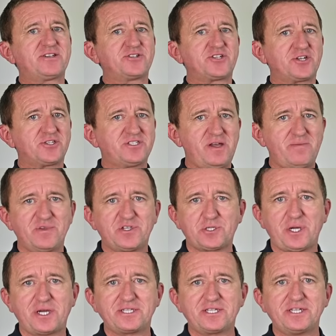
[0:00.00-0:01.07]
I just
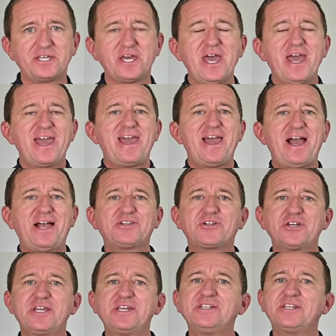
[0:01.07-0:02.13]
demonstrated, it
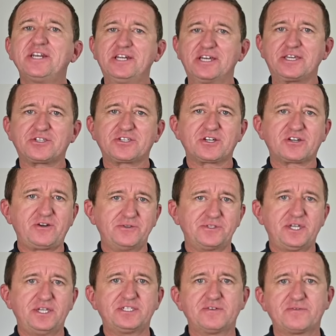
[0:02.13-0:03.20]
actually deletes the
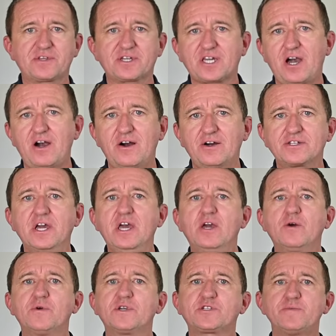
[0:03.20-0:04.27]
contents of the card,
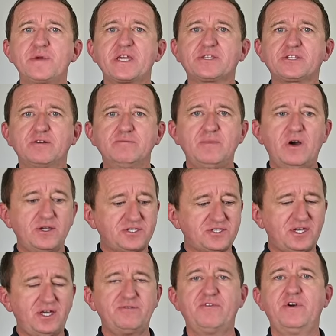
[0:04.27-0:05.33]
which means that my
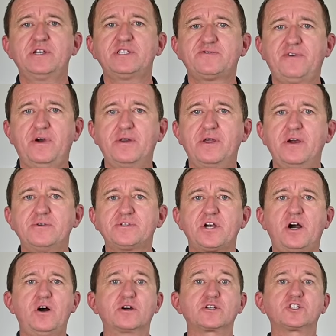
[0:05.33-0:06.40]
sunrise photos
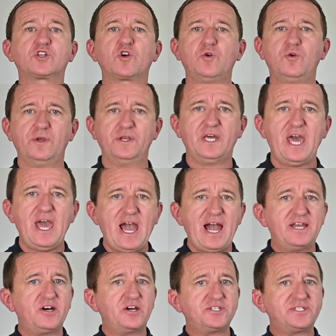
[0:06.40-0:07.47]
are gone
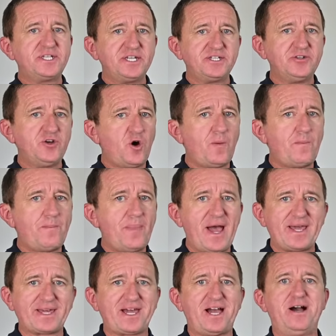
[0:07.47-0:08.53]
and I did not
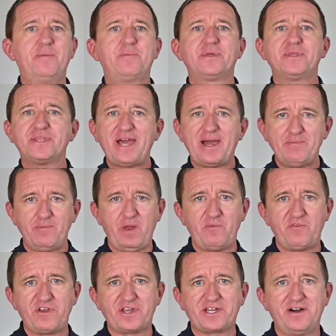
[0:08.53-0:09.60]
back up that
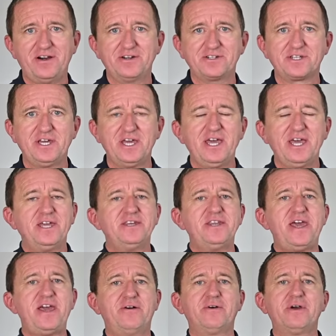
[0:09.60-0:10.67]
memory card.
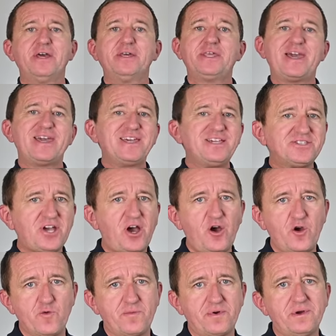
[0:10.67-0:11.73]
Now, there is
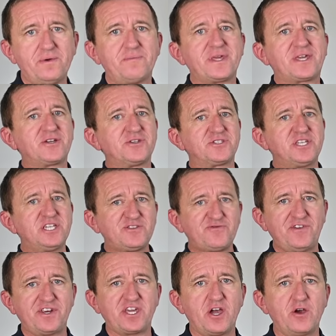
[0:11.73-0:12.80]
hope, because this
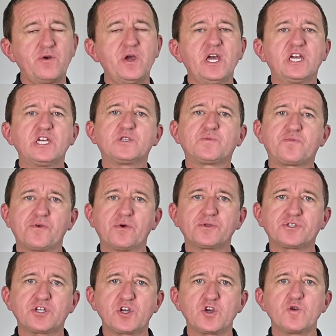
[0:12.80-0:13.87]
video is
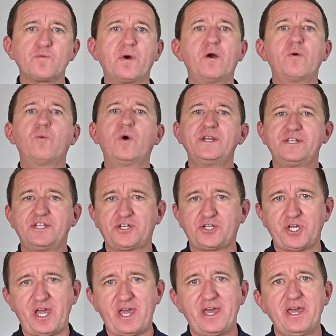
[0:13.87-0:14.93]
brought to you by
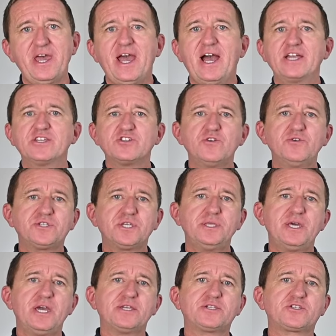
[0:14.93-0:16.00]
Wondershare, and using
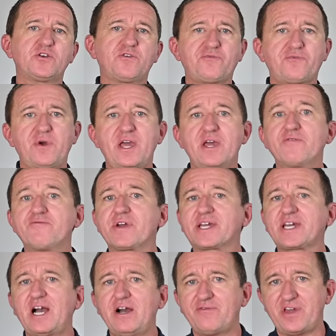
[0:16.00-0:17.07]
their software
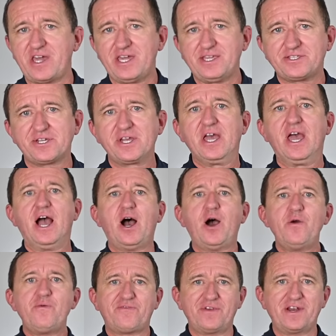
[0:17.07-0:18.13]
Recoverit,
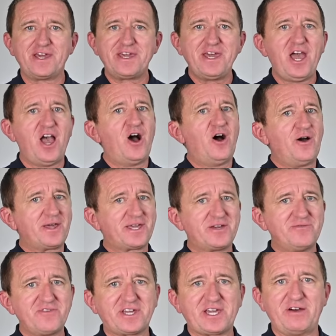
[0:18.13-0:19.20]
hopefully, I
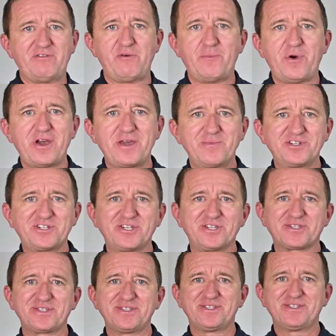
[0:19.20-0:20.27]
can recover my
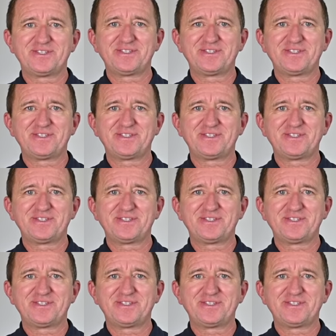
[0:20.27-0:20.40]
images.